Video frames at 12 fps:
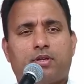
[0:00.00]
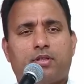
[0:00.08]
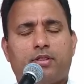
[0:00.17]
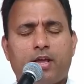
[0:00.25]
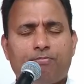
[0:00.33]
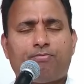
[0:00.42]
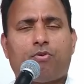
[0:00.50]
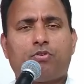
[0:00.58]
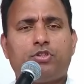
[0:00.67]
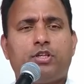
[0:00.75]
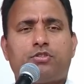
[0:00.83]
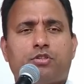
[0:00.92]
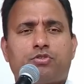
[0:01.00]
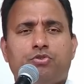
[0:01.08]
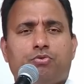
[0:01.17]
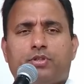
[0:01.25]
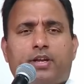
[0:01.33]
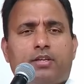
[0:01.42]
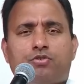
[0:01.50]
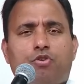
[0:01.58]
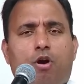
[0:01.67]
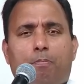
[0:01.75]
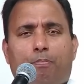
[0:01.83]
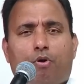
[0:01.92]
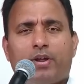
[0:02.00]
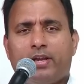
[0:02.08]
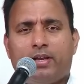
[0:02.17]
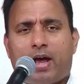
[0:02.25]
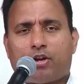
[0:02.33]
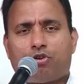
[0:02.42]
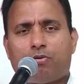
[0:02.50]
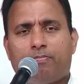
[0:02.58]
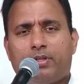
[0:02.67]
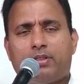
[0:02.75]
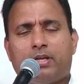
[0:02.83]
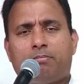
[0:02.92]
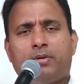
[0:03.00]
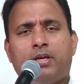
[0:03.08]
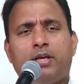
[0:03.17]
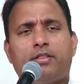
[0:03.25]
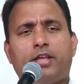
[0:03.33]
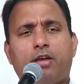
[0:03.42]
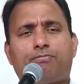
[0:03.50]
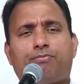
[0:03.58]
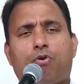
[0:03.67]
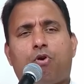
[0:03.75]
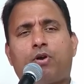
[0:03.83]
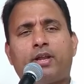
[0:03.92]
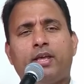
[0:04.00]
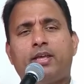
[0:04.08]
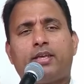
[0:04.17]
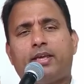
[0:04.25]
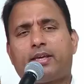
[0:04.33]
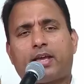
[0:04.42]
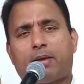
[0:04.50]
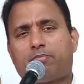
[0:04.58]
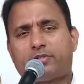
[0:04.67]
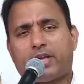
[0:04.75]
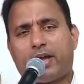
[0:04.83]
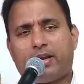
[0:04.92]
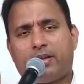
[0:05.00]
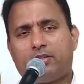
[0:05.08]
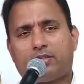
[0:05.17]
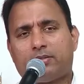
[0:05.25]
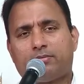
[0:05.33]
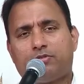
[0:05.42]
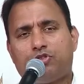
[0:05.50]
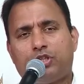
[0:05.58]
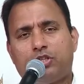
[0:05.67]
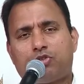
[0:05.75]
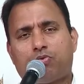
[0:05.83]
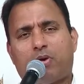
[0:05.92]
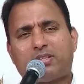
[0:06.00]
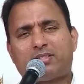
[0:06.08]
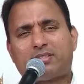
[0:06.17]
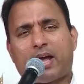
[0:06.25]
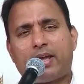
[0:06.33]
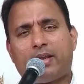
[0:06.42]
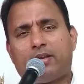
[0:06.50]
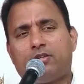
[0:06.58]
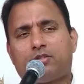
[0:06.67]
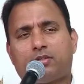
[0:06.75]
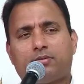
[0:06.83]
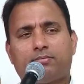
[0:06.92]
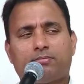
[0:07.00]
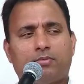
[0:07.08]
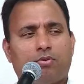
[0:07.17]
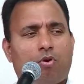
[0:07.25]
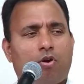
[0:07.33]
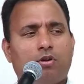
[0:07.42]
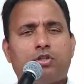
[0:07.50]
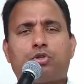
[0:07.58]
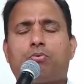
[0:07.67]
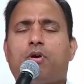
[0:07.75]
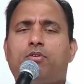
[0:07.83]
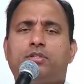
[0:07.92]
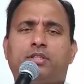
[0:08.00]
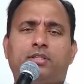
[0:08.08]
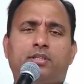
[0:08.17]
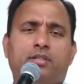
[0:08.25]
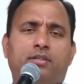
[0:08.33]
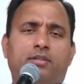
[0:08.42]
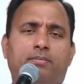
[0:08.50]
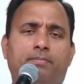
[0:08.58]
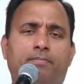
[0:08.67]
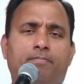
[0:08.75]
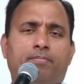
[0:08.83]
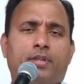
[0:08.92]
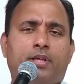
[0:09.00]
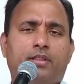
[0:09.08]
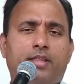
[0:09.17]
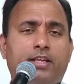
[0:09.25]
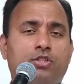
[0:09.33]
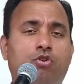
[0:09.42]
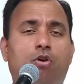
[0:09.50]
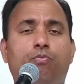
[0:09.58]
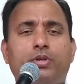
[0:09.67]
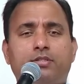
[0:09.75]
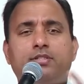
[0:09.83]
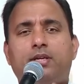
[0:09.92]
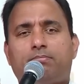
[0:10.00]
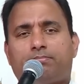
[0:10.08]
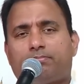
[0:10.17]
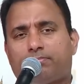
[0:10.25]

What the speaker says: Therefore, Jesus knew there is no point in arguing with them. Therefore, he kept silent. Jesus was silent all throughout. That is called wisdom.